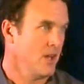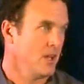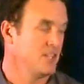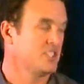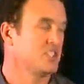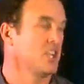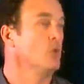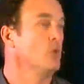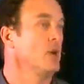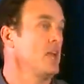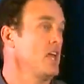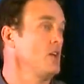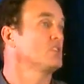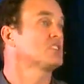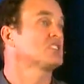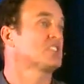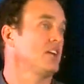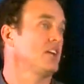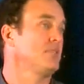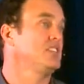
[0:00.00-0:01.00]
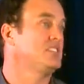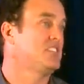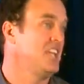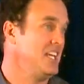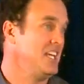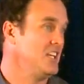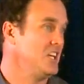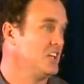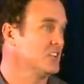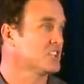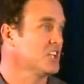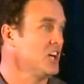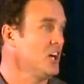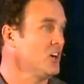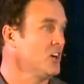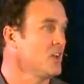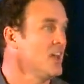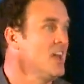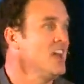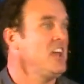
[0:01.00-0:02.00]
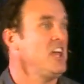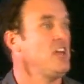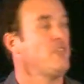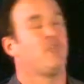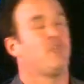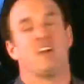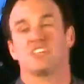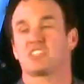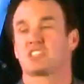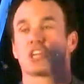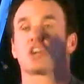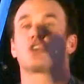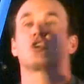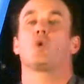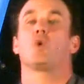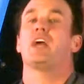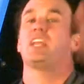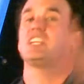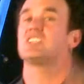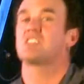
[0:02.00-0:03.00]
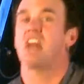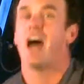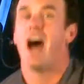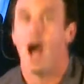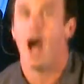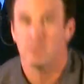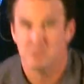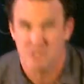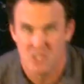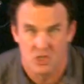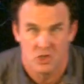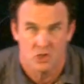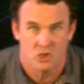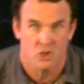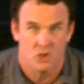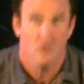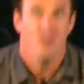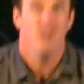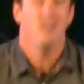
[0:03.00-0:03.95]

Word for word: And so when he was 17 years old, he faced the greatest obstacle